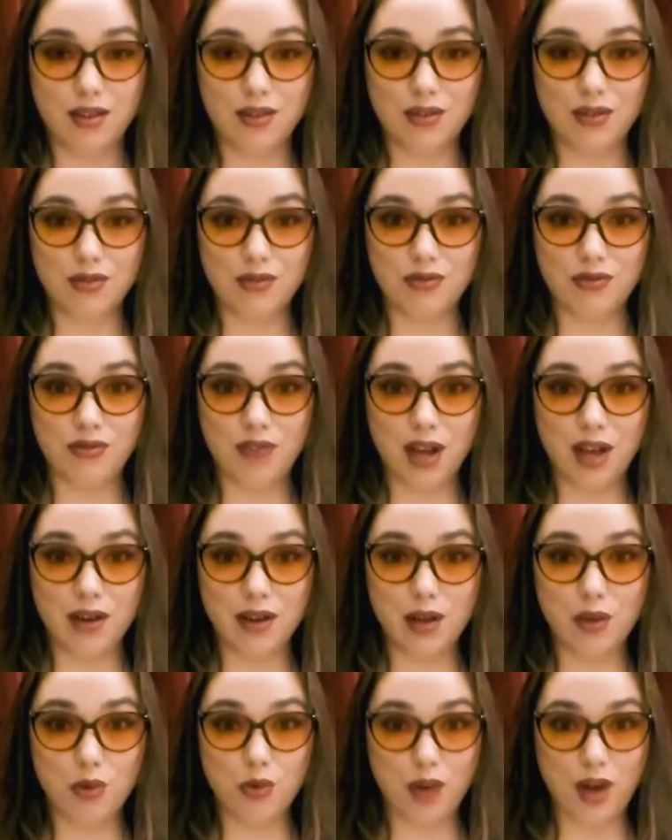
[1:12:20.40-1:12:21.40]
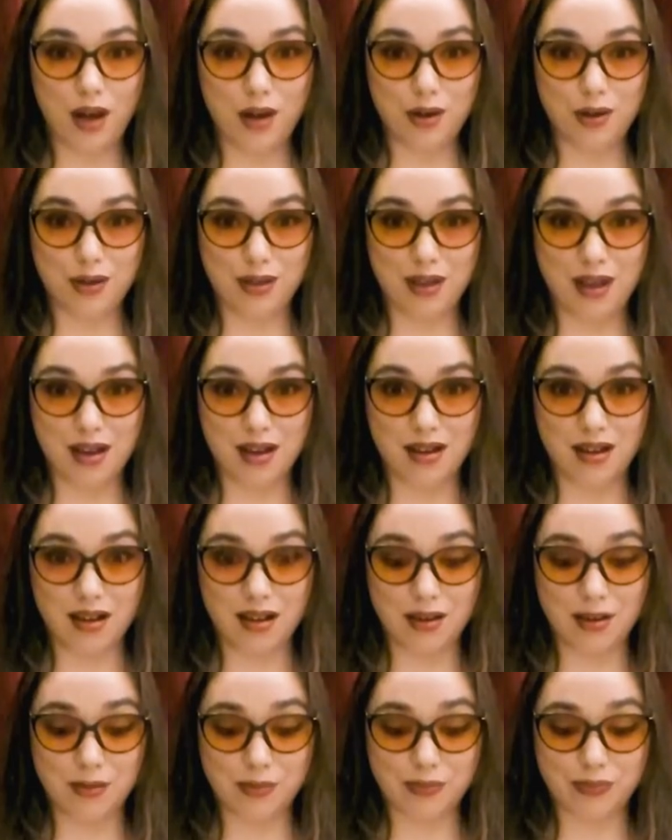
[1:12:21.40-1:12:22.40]
Very well,
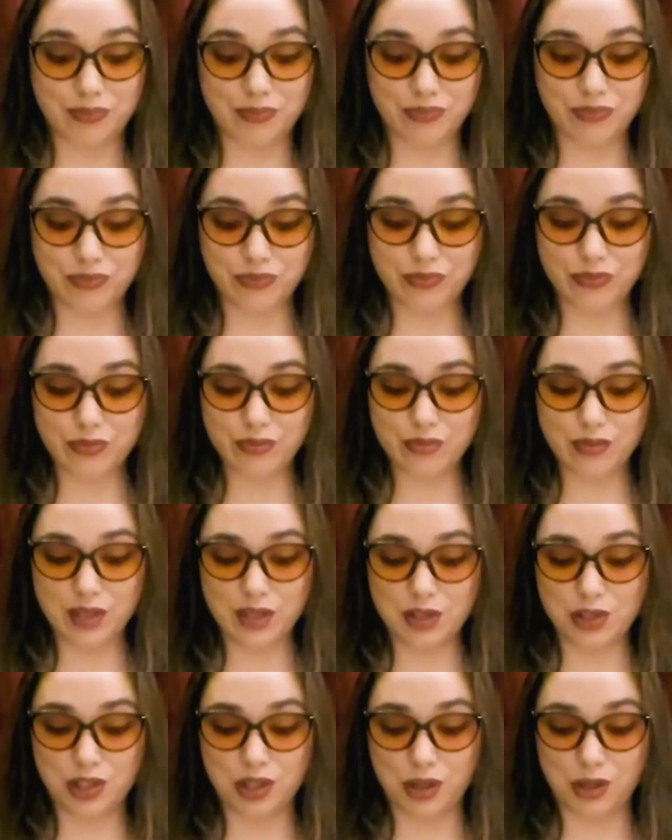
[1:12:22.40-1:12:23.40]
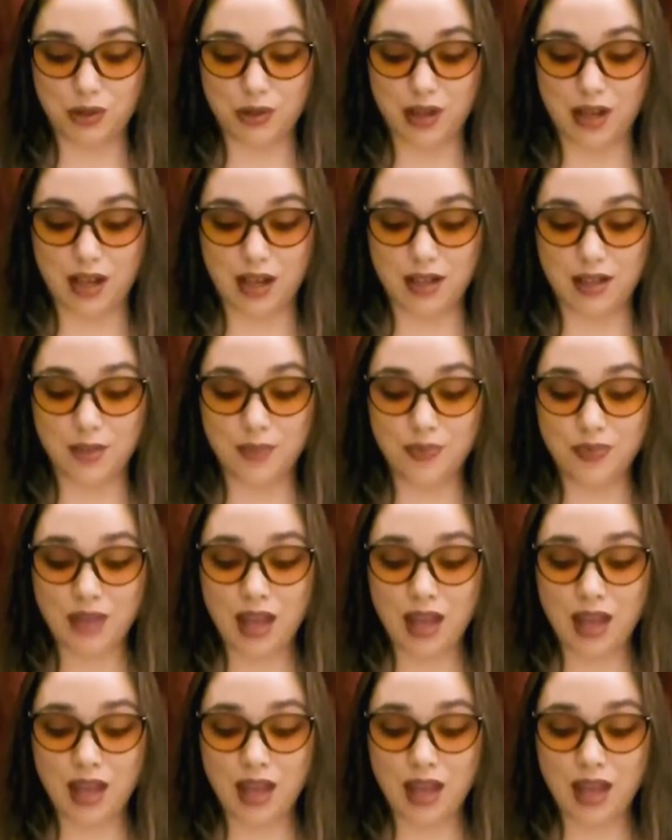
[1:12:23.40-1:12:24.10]
then, she cried.